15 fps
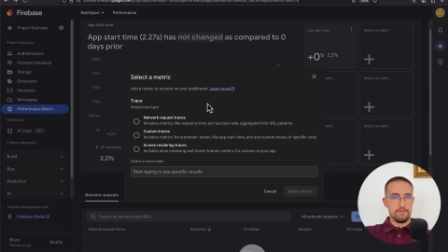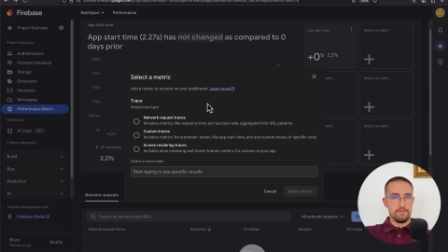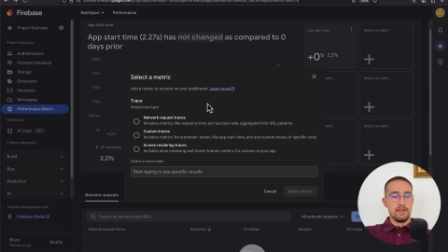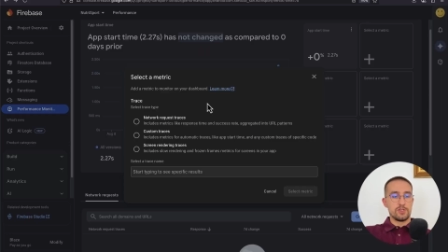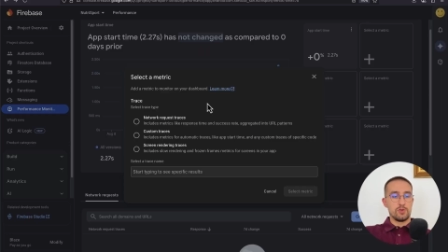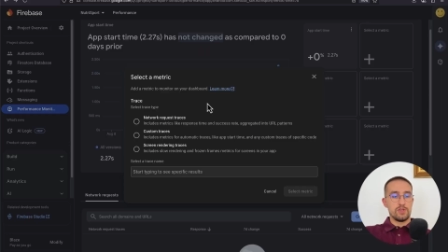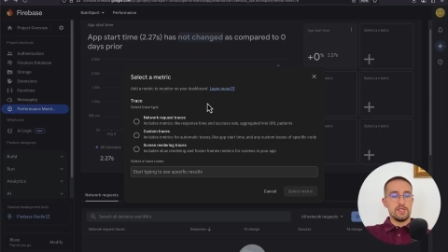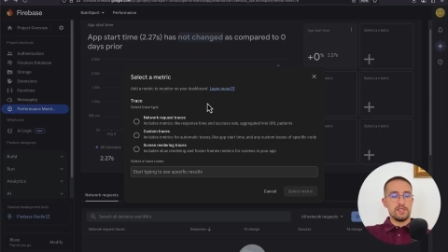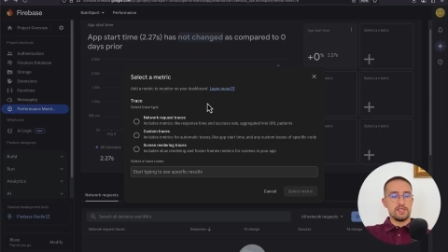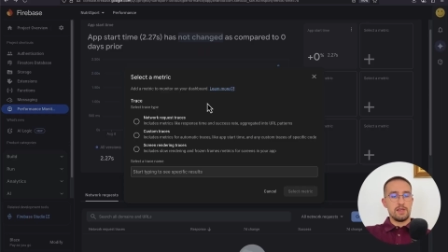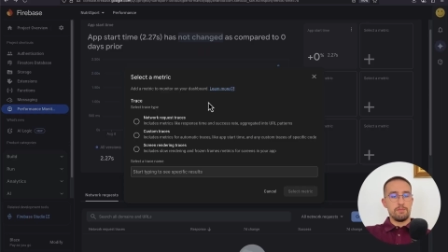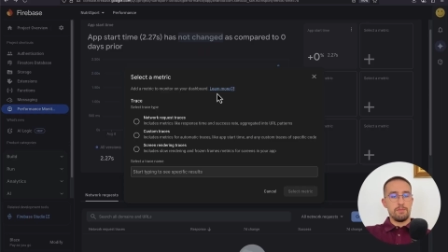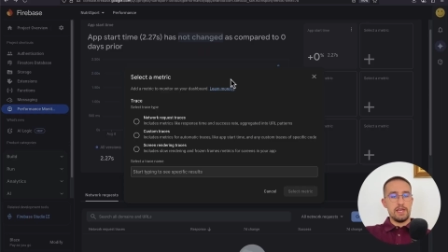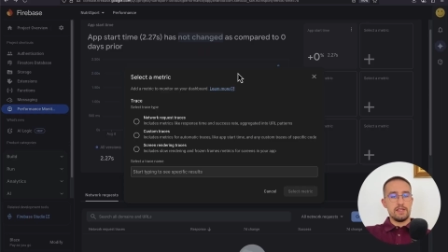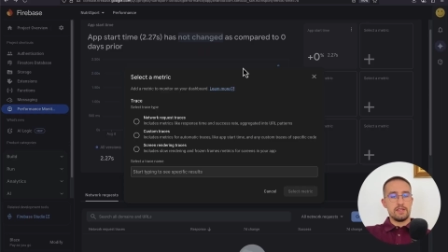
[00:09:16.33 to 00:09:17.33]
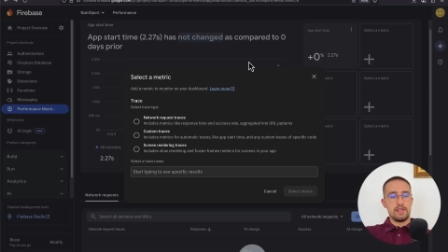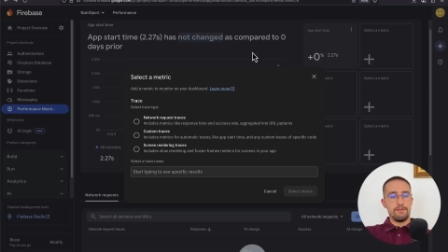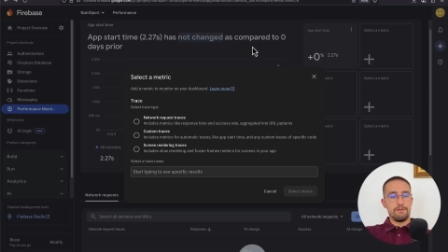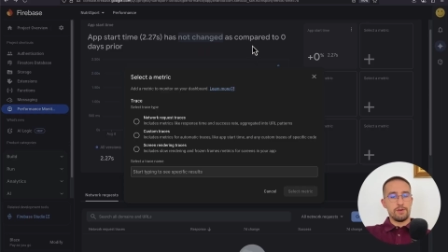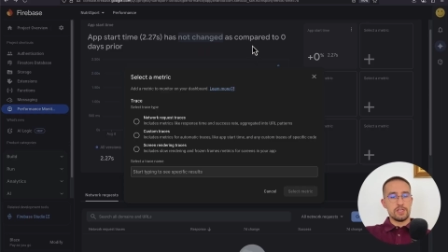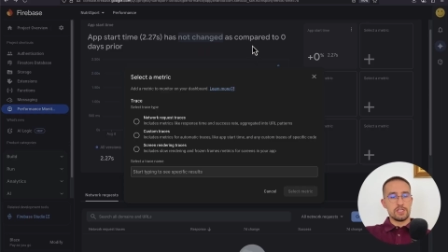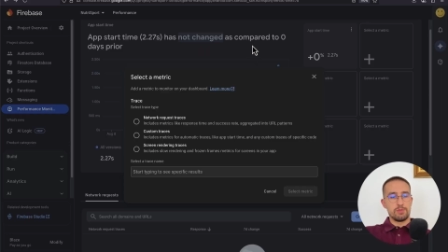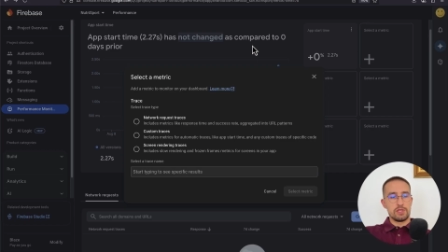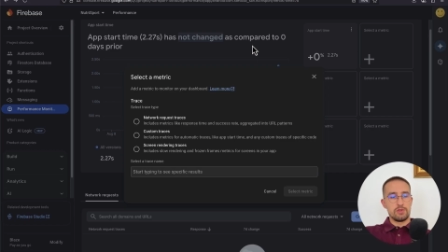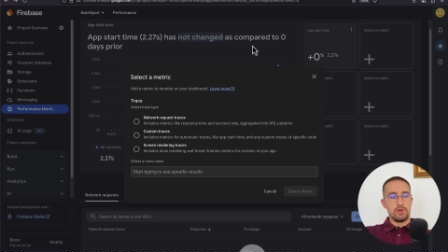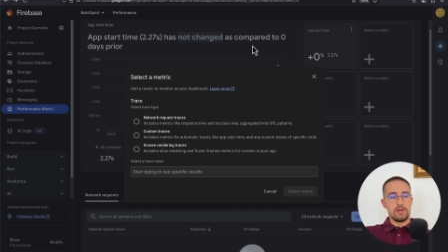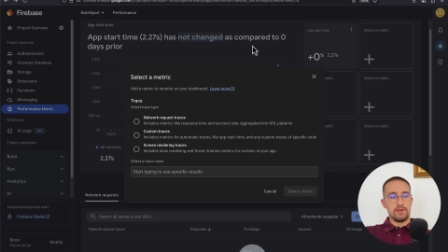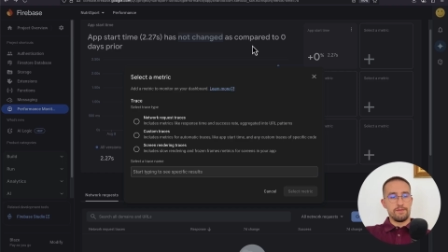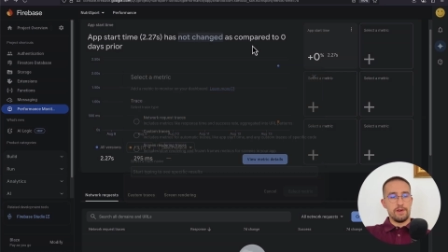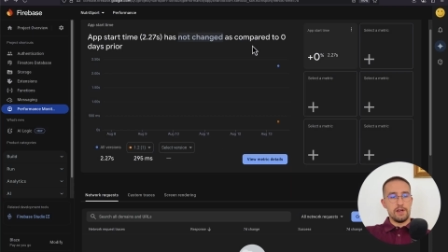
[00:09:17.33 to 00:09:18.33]
So this is the main difference between
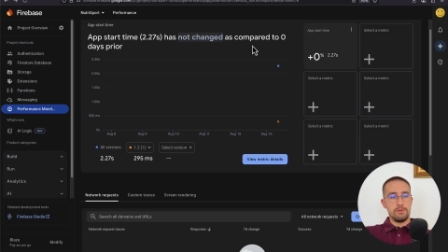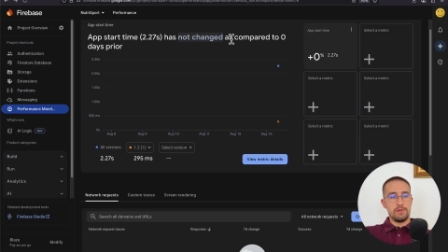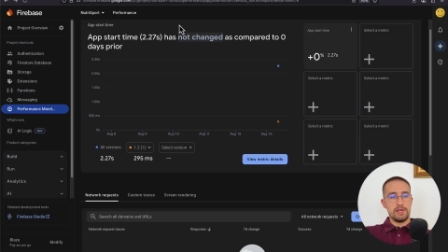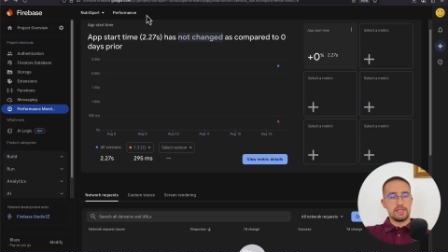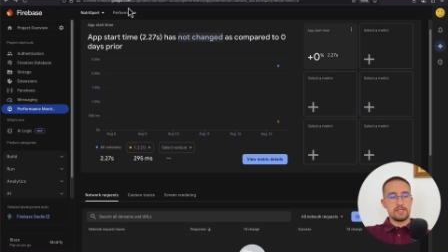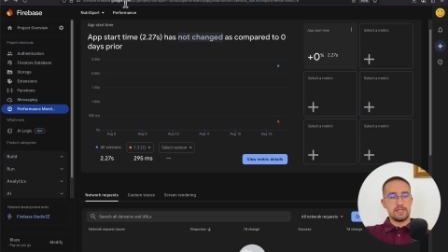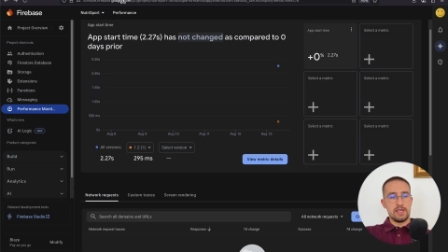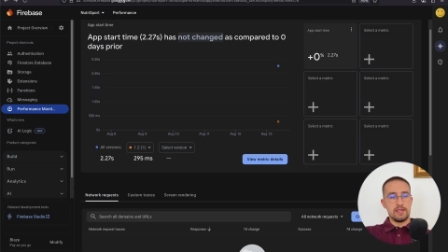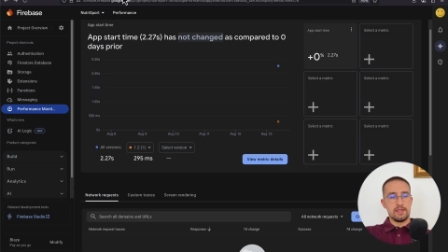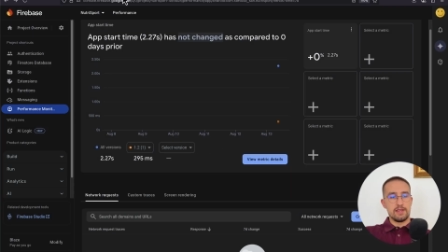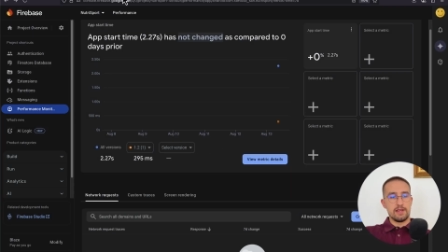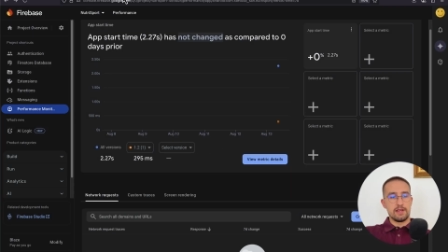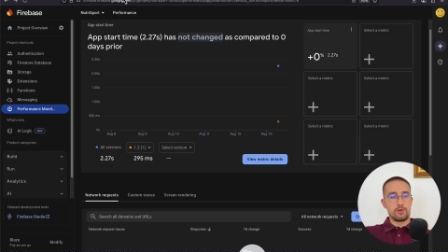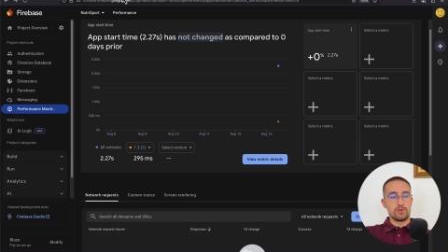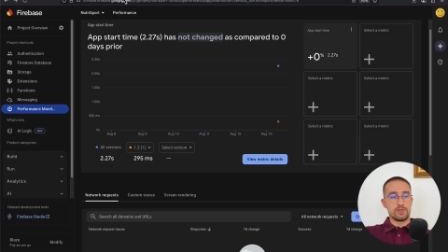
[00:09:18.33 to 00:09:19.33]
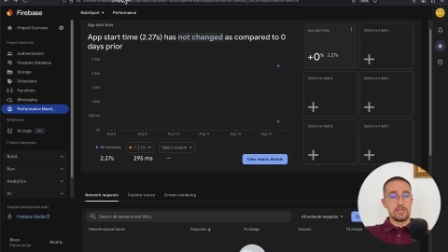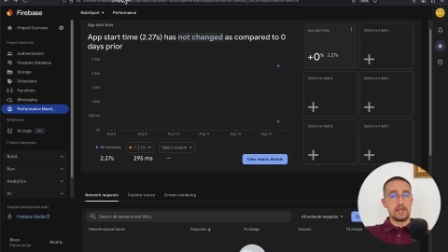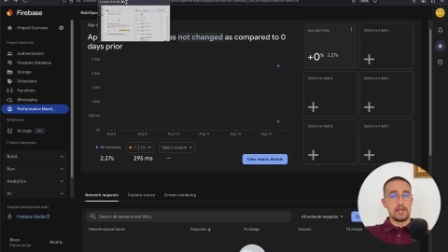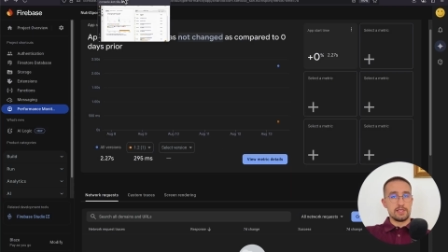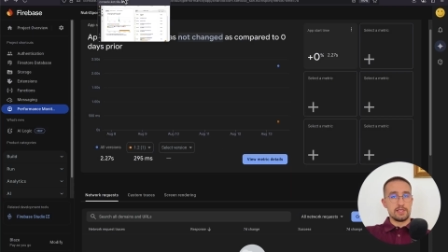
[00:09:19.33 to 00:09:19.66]
the Firebase and Kotzilla